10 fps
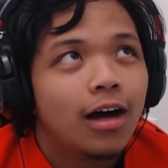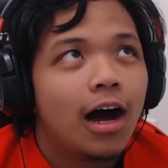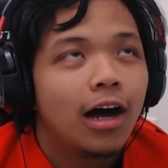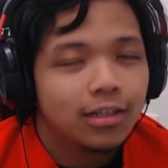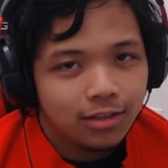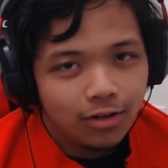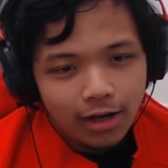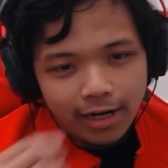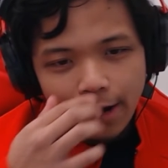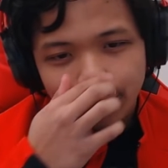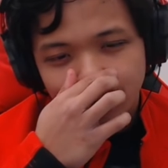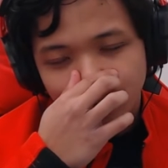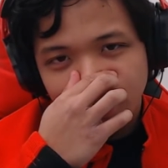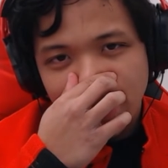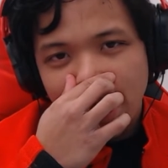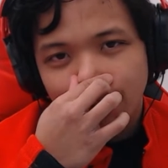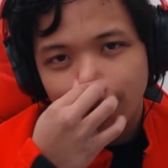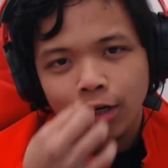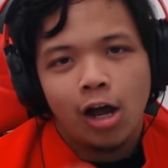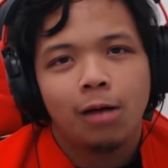Uh, so and I was using that
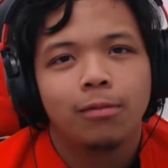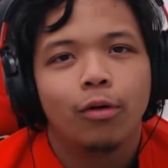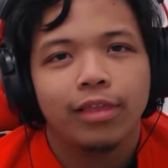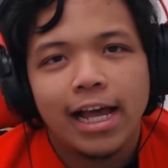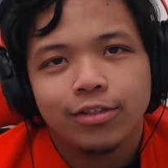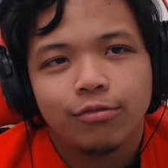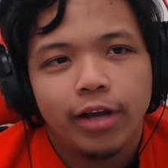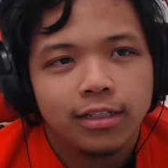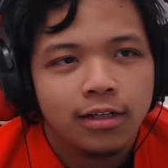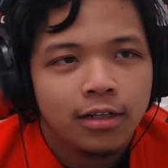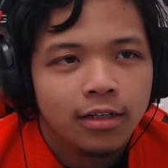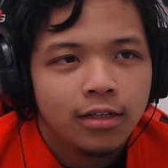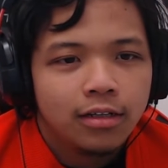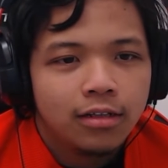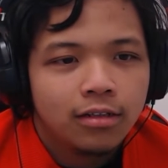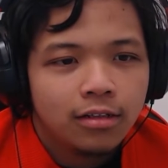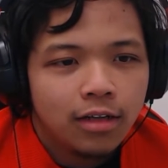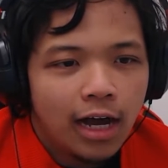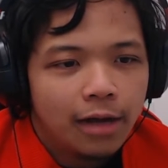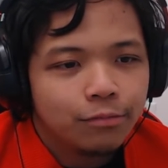in combo with lacerate.
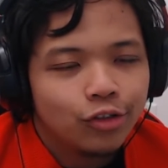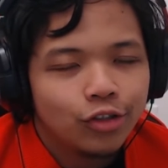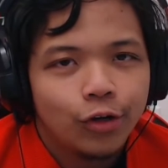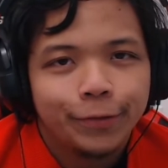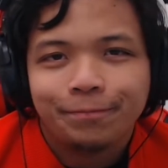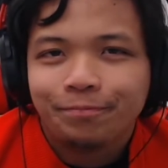Um, so